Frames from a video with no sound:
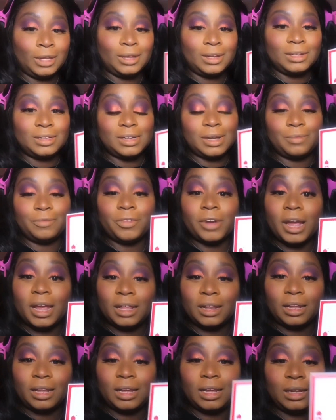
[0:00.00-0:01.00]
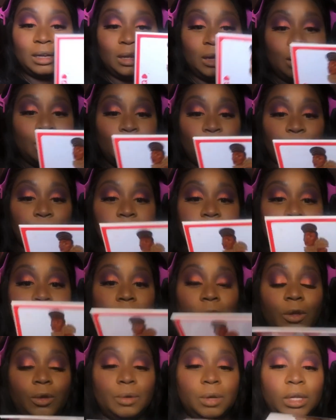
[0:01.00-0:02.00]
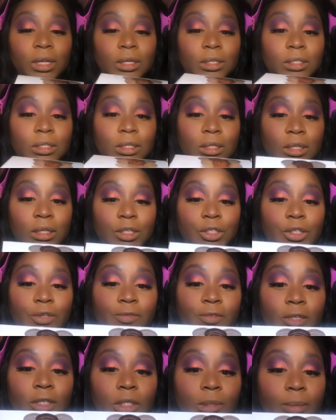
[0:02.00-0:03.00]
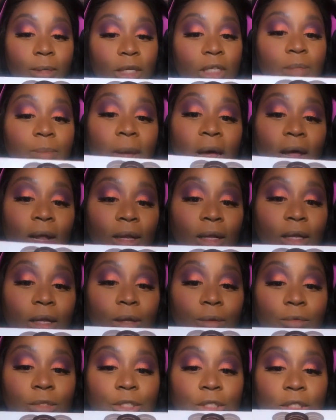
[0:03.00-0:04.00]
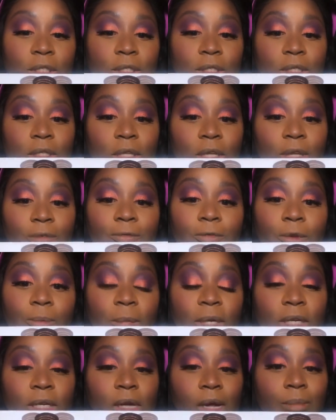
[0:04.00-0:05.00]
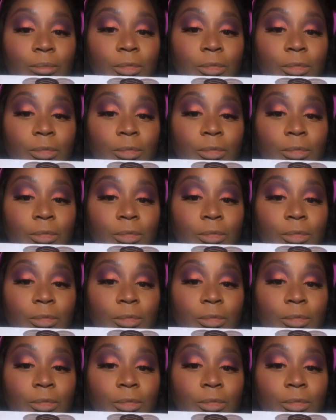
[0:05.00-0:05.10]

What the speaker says: Time for highlight. We're going to go into the Juvia's Place palette, which is the Fumi times